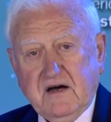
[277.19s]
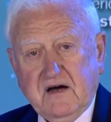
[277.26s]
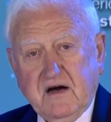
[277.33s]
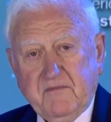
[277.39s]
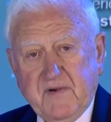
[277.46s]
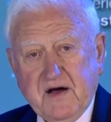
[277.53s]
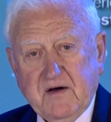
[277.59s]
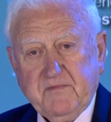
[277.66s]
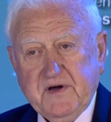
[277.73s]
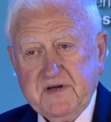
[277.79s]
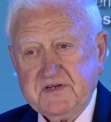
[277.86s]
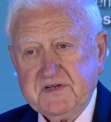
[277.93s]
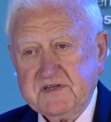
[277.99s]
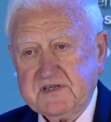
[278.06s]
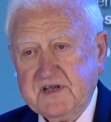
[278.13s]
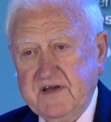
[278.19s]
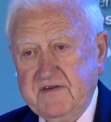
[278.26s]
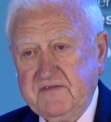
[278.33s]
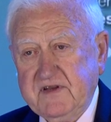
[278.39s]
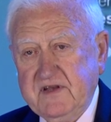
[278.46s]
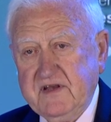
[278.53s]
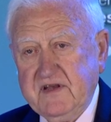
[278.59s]
about patient
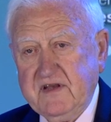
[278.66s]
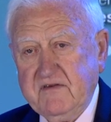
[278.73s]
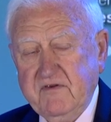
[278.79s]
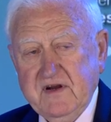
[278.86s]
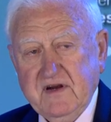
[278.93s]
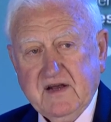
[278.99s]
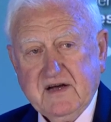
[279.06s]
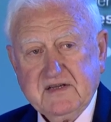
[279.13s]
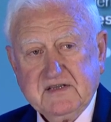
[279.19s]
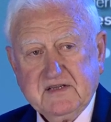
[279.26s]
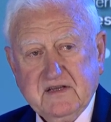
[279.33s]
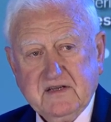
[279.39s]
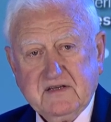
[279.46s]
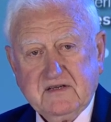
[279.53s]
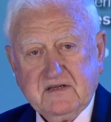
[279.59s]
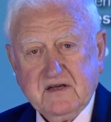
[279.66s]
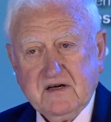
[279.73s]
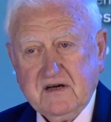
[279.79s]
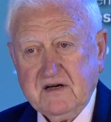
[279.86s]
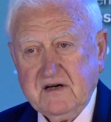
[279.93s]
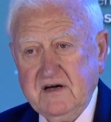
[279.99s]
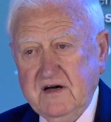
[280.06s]
safety, he realized that
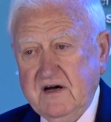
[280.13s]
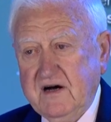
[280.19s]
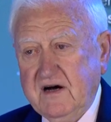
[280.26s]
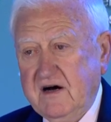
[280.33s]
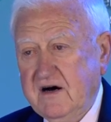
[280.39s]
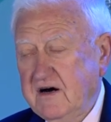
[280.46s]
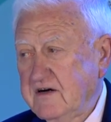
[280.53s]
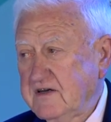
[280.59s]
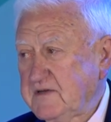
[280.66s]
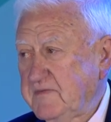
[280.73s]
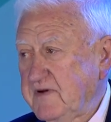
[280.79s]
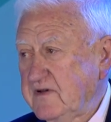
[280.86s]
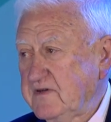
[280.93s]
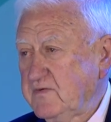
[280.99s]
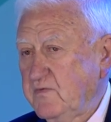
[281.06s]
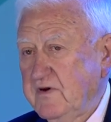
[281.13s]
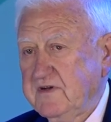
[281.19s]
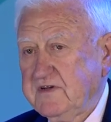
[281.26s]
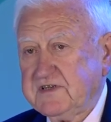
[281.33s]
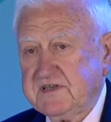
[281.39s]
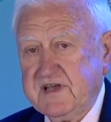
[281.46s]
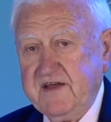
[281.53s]
uh, our hospitals
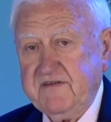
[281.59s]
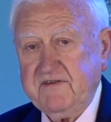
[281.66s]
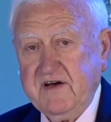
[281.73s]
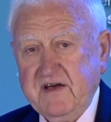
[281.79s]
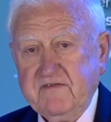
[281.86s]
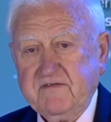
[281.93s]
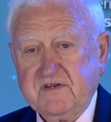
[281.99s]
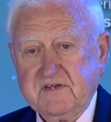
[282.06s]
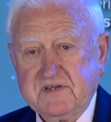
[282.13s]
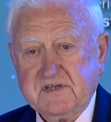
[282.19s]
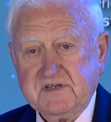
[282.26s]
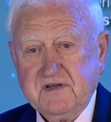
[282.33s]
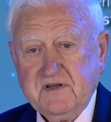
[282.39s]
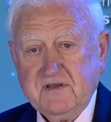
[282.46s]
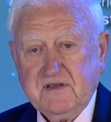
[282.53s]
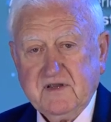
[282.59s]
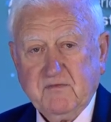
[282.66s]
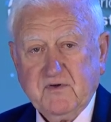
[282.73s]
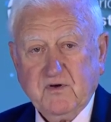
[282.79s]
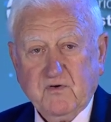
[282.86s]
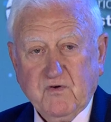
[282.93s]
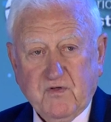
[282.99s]
weren't safe havens that
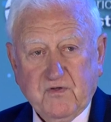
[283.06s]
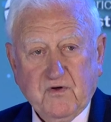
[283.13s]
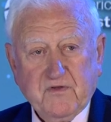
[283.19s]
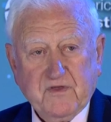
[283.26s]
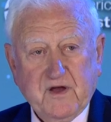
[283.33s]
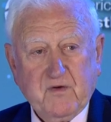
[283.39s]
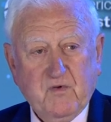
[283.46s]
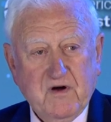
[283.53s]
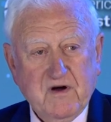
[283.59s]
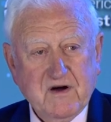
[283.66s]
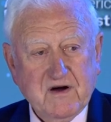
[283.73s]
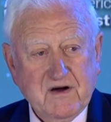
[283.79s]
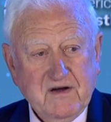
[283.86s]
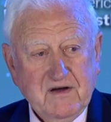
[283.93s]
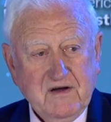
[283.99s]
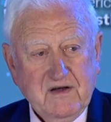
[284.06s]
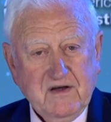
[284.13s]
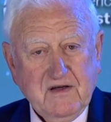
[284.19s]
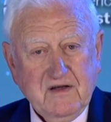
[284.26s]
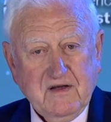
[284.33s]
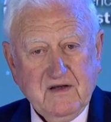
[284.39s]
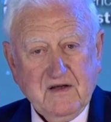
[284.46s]
we all thought they were.
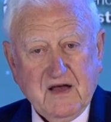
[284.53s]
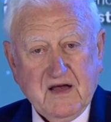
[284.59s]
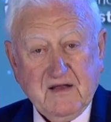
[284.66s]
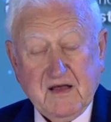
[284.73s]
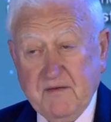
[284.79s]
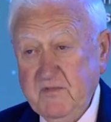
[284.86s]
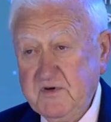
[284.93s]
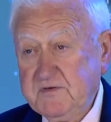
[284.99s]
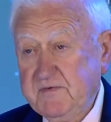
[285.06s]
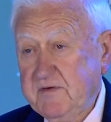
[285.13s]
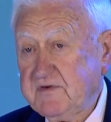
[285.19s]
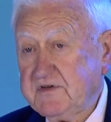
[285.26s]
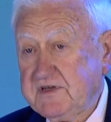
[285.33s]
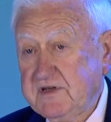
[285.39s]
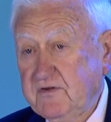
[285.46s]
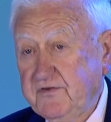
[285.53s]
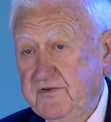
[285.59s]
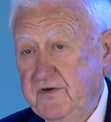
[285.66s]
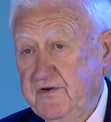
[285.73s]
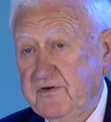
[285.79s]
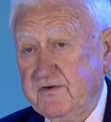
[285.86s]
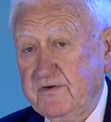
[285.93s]
And, and most people still
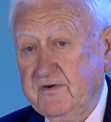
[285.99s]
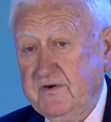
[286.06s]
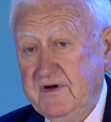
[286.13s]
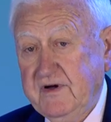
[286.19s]
do.